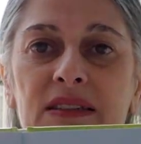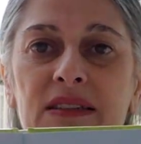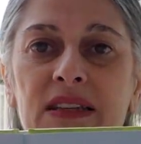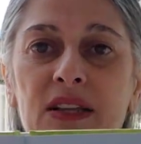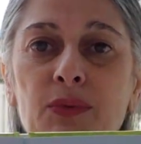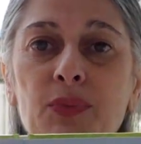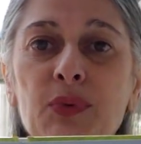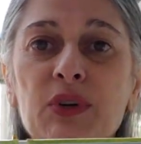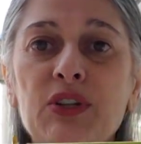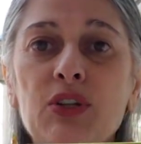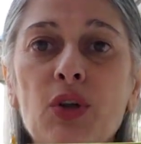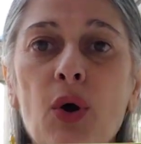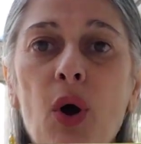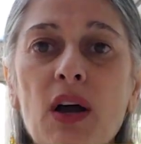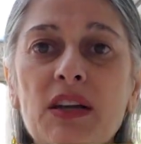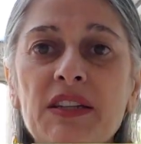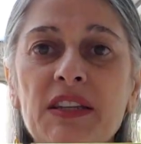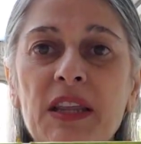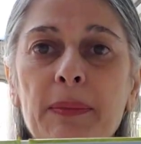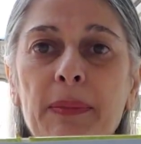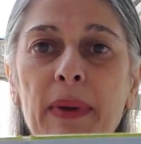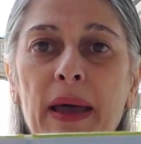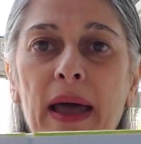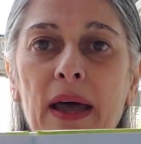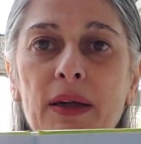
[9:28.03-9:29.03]
that we
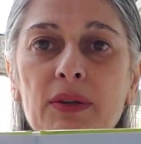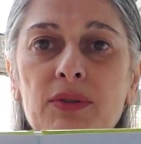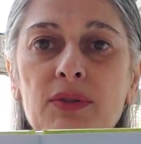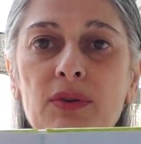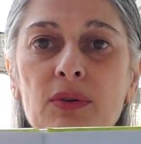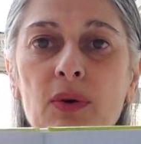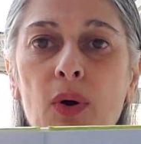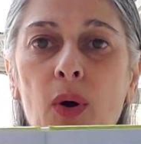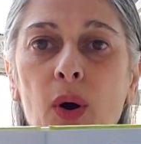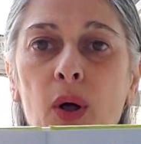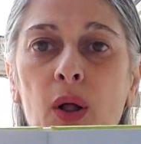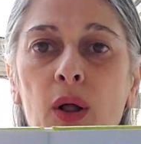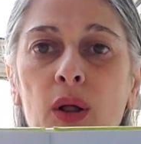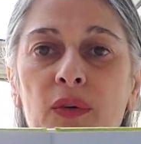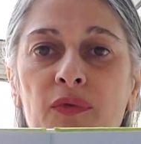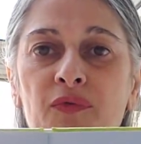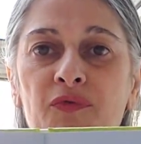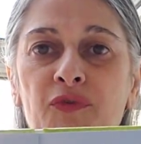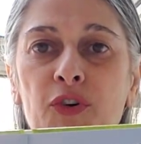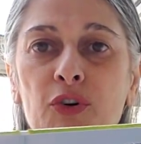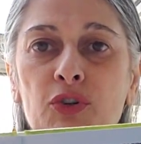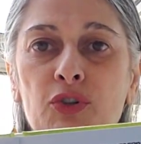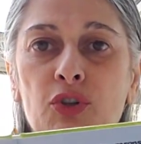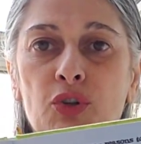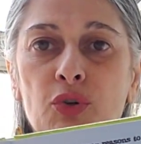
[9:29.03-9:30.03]
talked about
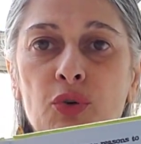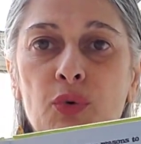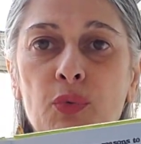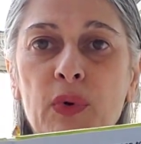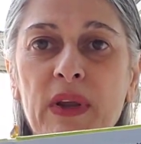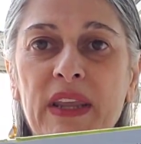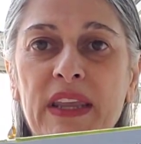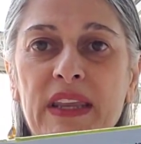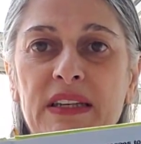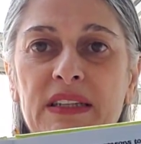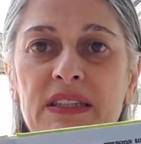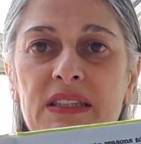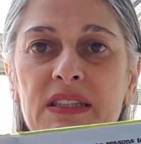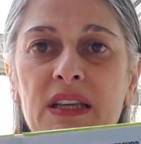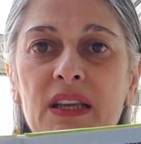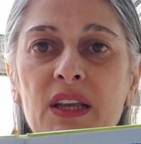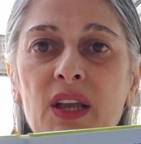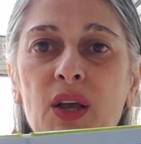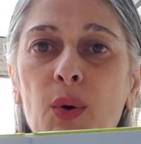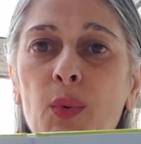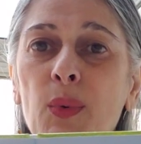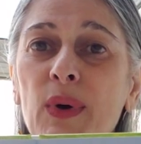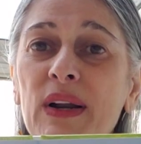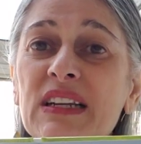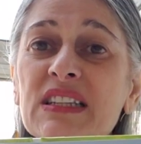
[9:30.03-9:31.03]
for 2 weeks?
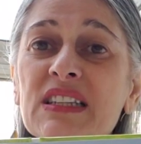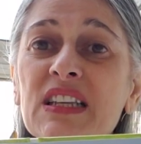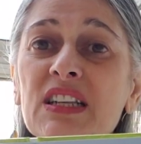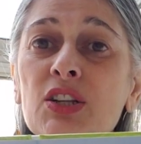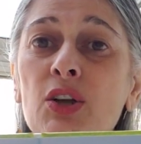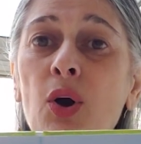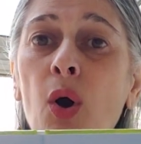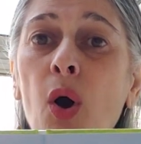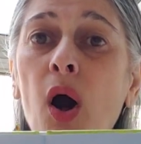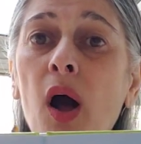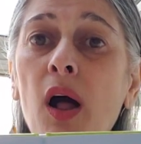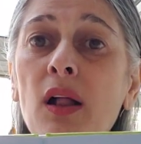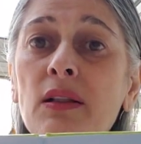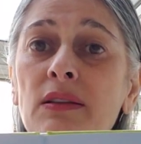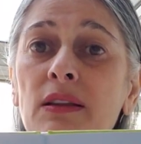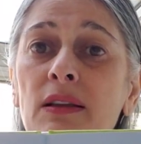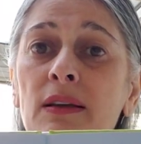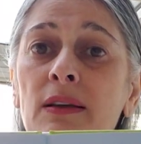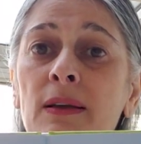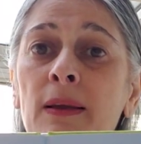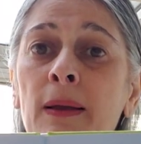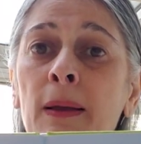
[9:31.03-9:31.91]
What is it called?